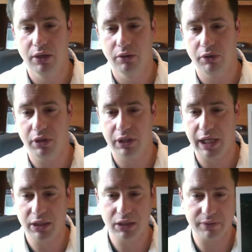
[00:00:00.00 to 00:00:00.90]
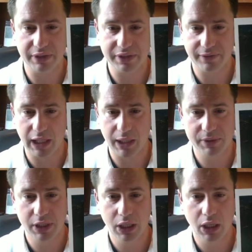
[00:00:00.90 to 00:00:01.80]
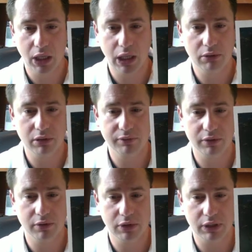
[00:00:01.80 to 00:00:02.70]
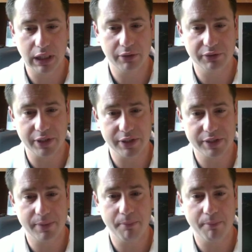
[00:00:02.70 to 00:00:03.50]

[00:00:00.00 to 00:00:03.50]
really any of these flaps. However, nowadays,